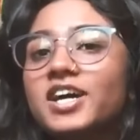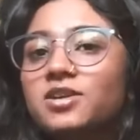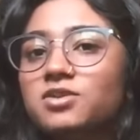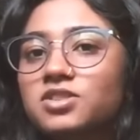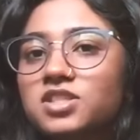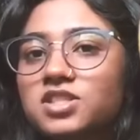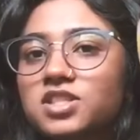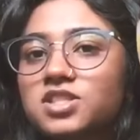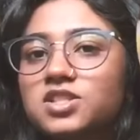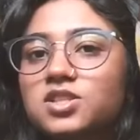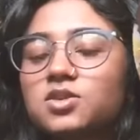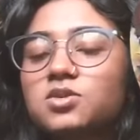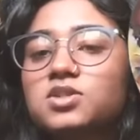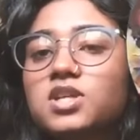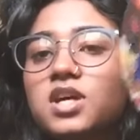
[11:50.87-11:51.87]
used to just
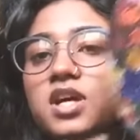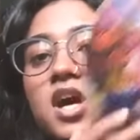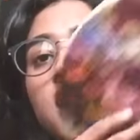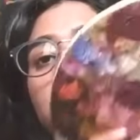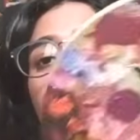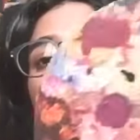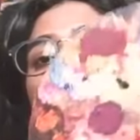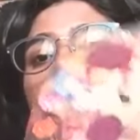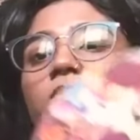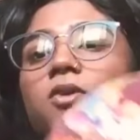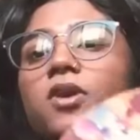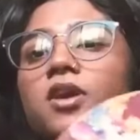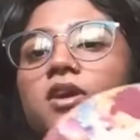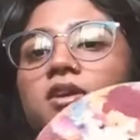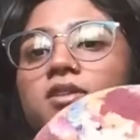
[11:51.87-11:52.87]
use a cutting
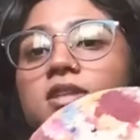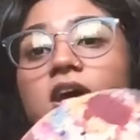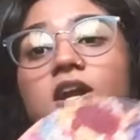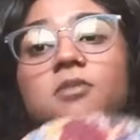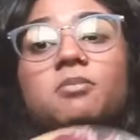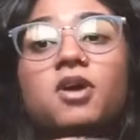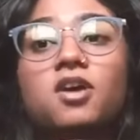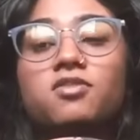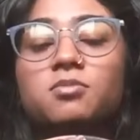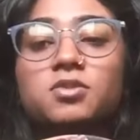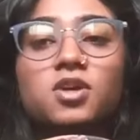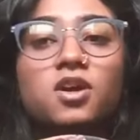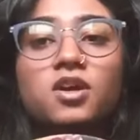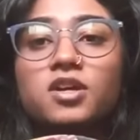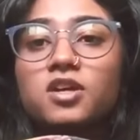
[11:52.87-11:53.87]
board that I bought from
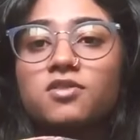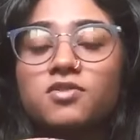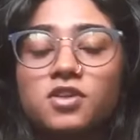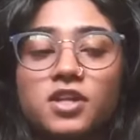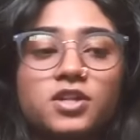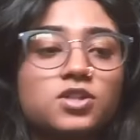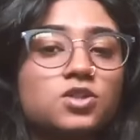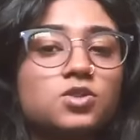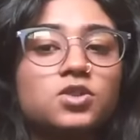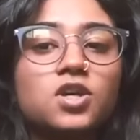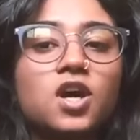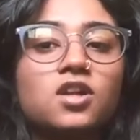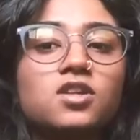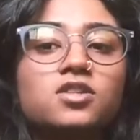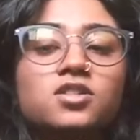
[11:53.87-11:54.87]
Target for like
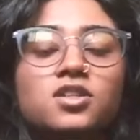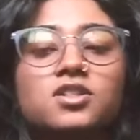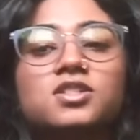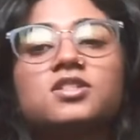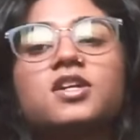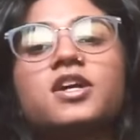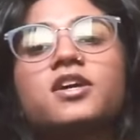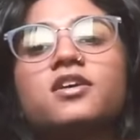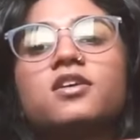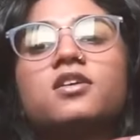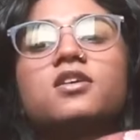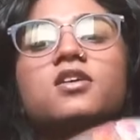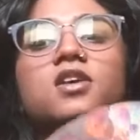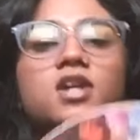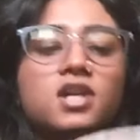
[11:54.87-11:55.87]
$2 on sale